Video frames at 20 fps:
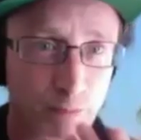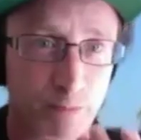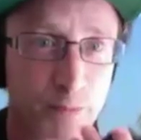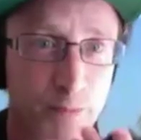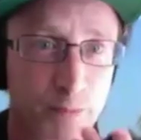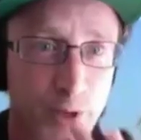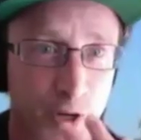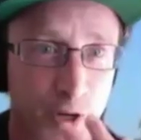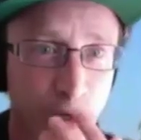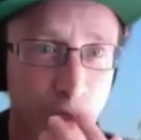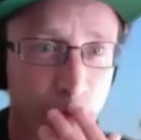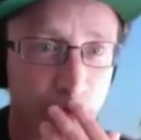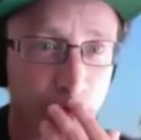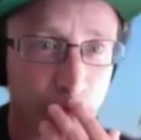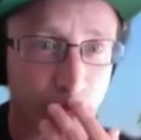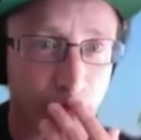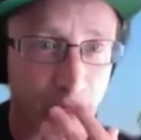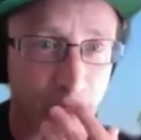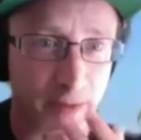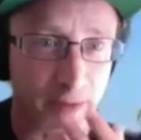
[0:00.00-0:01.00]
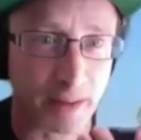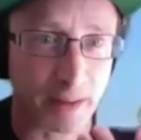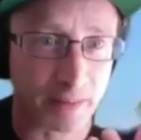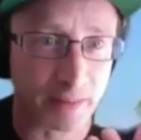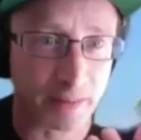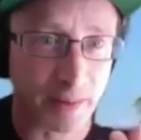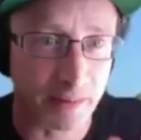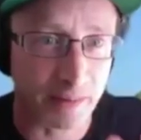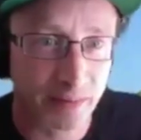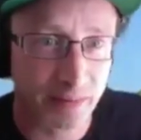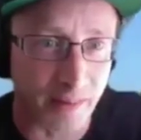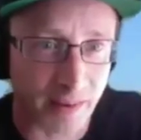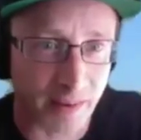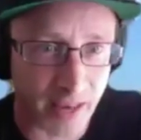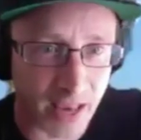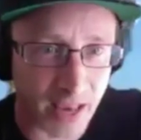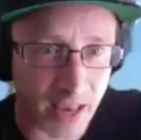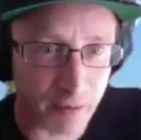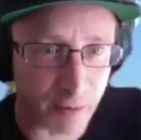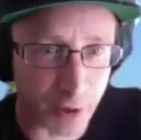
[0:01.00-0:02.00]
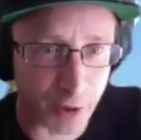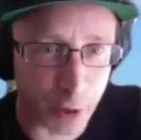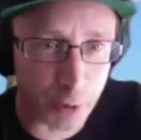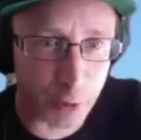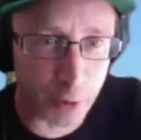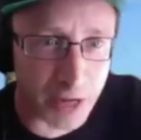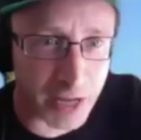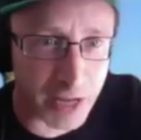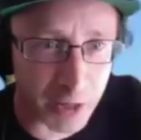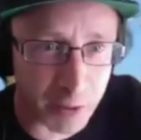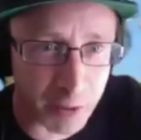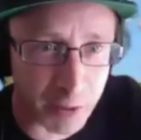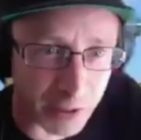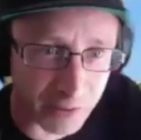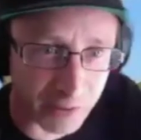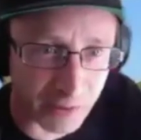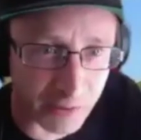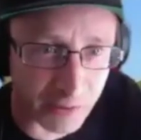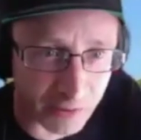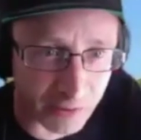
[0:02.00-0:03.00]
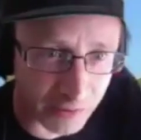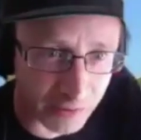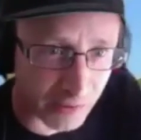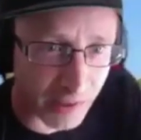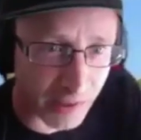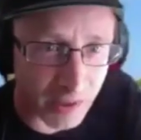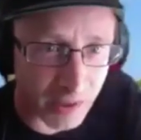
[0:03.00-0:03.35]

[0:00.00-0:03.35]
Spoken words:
you know, like that's a heaven only admittance.